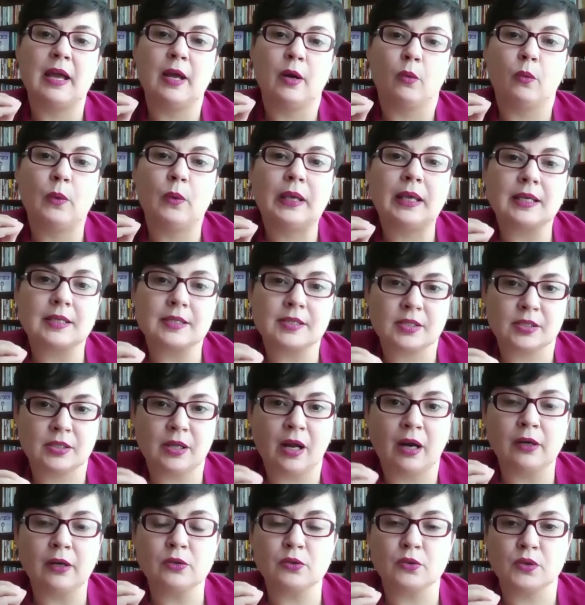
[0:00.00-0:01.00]
we can
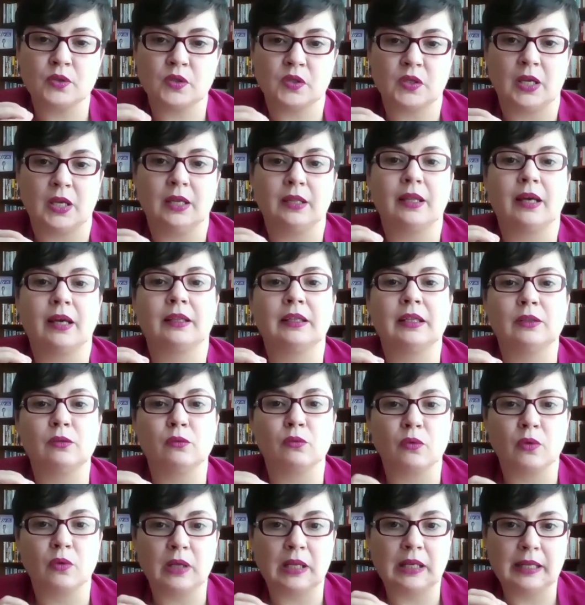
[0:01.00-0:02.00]
start to see that
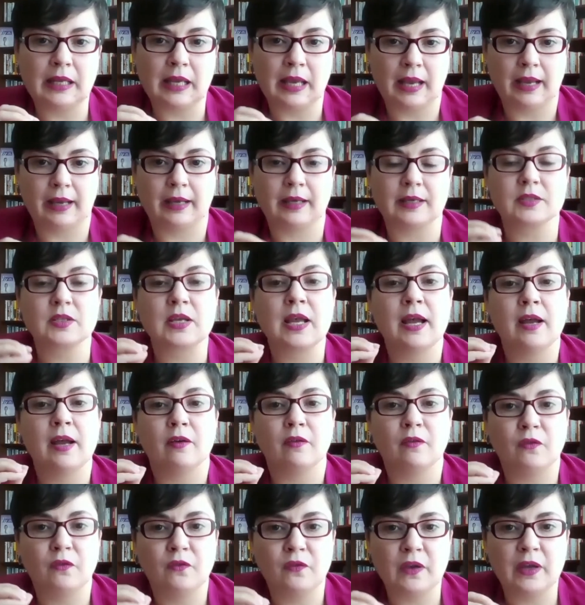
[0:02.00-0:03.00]
it really has
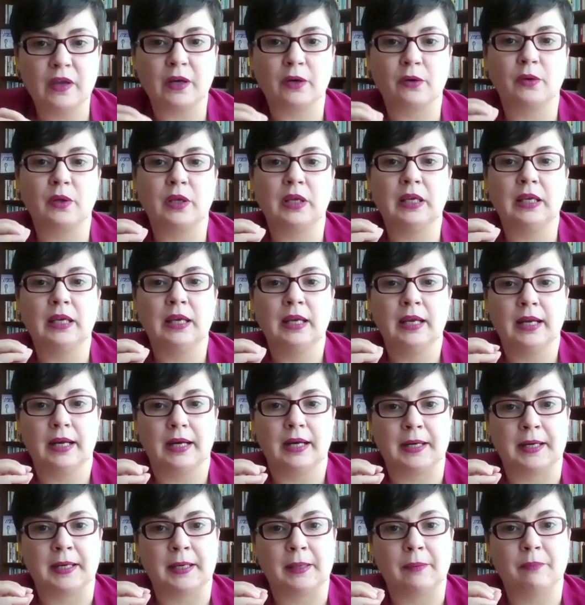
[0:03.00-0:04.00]
very,
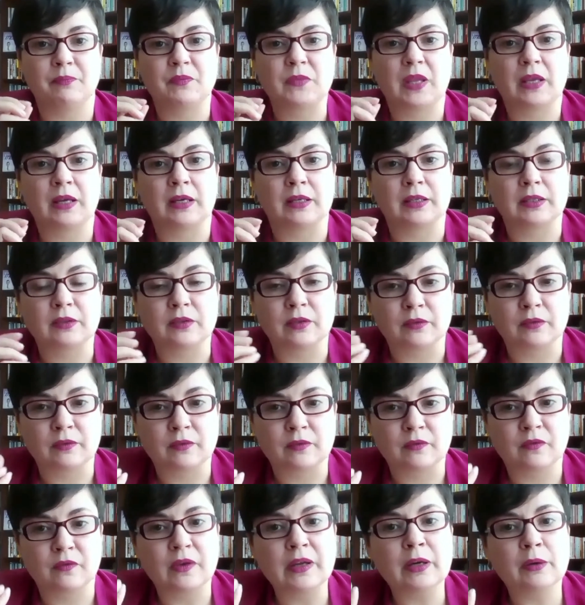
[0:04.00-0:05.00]

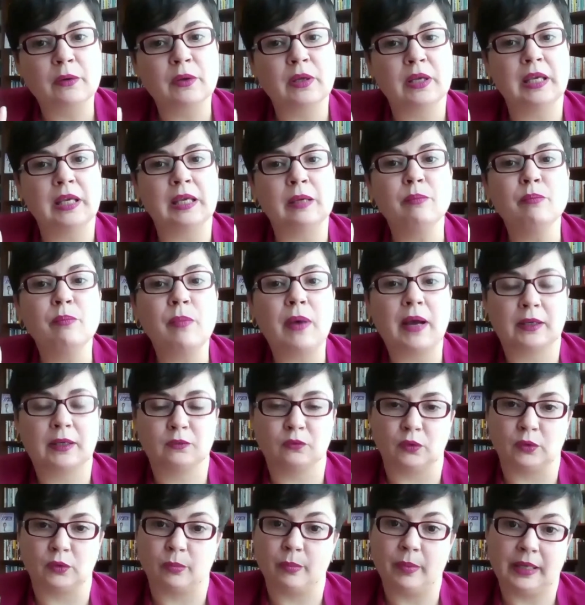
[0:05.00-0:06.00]
very
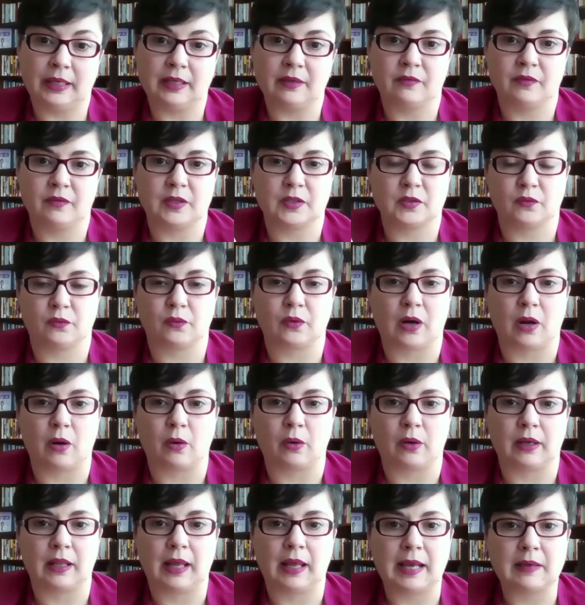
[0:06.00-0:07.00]
impactful benefits for
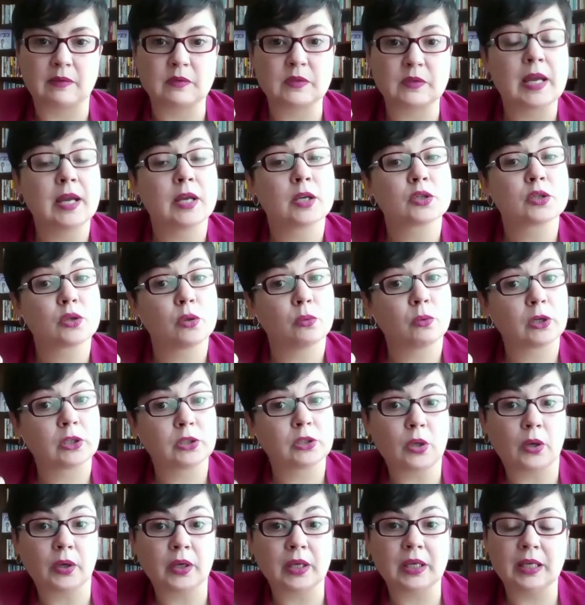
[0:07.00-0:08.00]
our lives. So we're
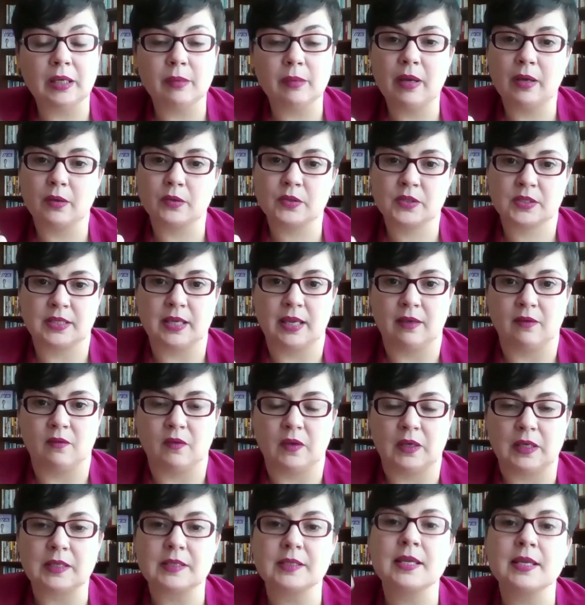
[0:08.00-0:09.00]
talking about
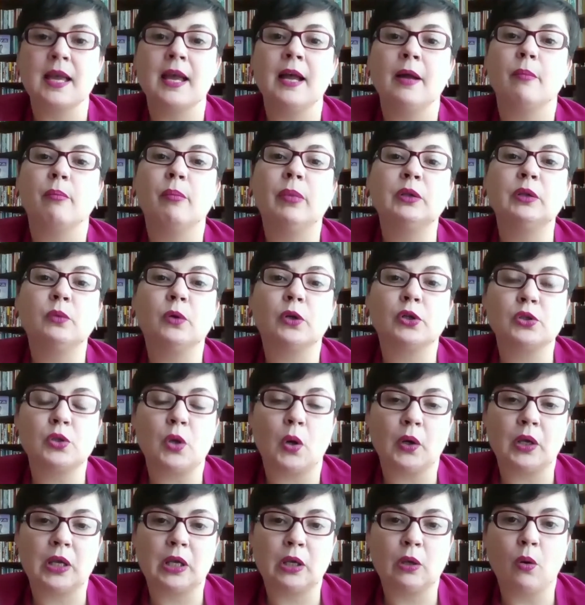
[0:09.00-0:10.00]
savings, but we're
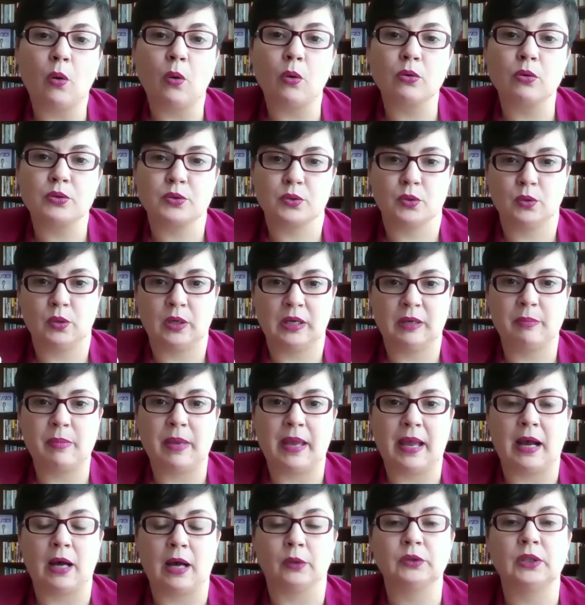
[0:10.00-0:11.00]
talking also
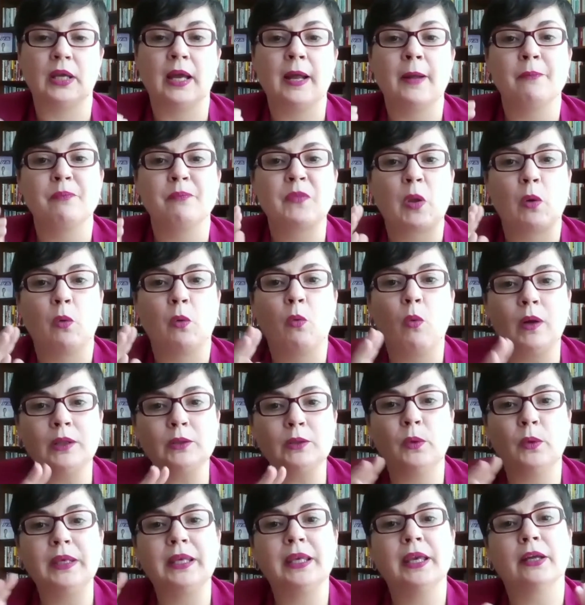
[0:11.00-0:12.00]
about what
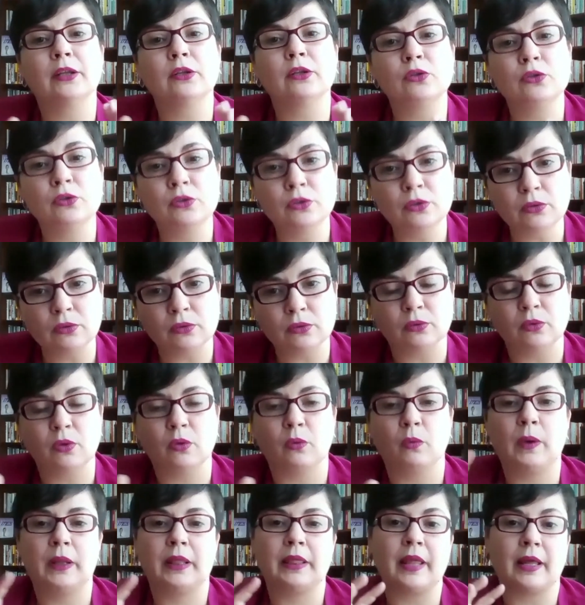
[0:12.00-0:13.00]
we can do
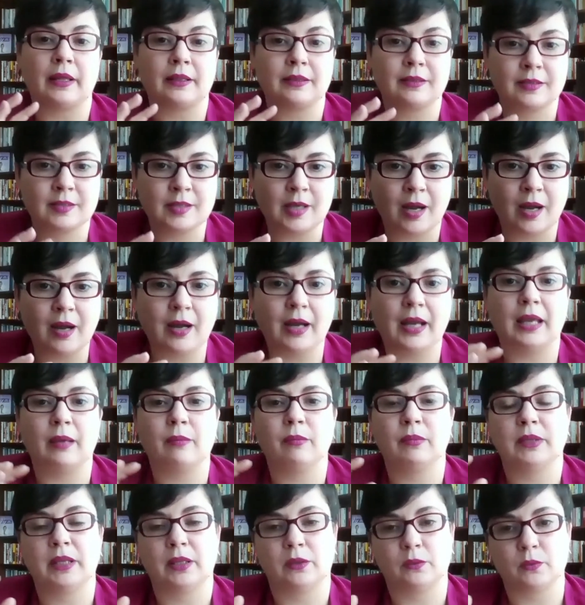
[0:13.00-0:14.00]
with that
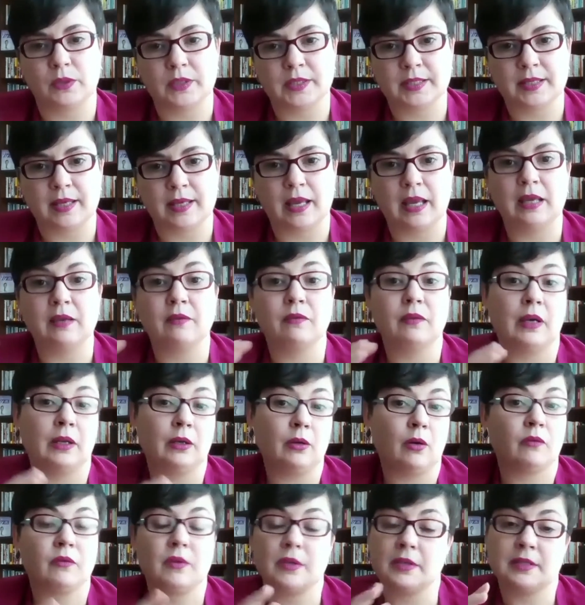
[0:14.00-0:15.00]
time that we save, and
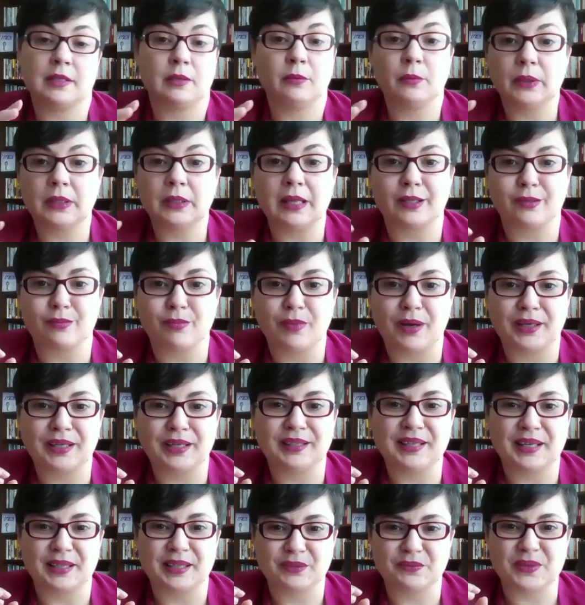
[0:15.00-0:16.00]
obviously with that money
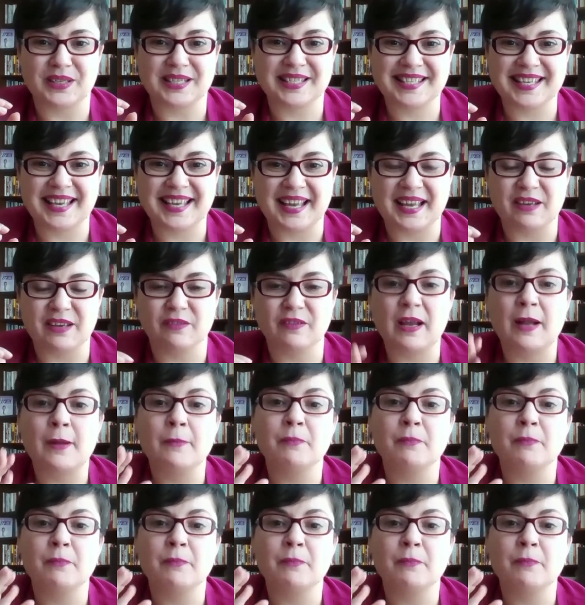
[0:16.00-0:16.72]
that we save.